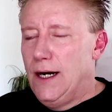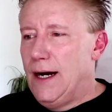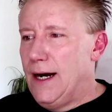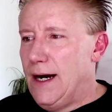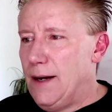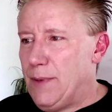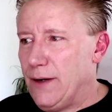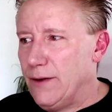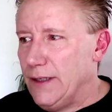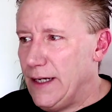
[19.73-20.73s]

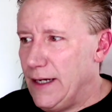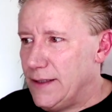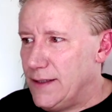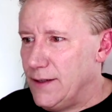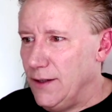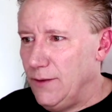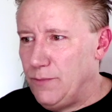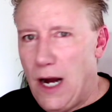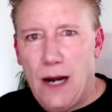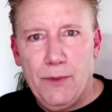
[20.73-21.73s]
Apparently, it's still
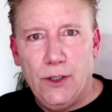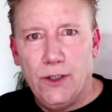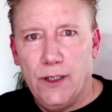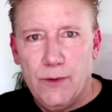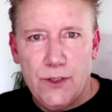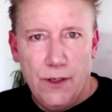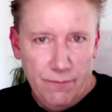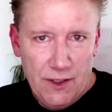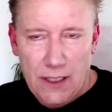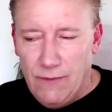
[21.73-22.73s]
popular. It was on
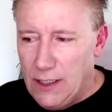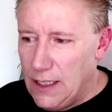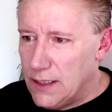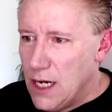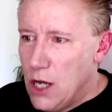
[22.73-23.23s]
the DVDs.